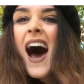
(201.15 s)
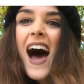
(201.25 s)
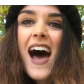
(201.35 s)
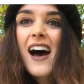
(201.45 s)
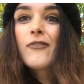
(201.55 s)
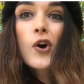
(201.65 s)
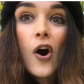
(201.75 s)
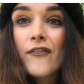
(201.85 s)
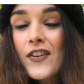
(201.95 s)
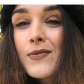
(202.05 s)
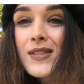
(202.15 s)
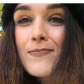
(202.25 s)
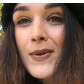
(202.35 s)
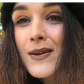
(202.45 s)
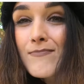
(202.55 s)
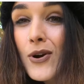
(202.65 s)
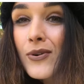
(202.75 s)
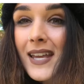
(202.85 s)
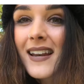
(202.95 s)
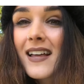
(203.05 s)
I have coffee with a bit of
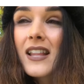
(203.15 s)
milk in it.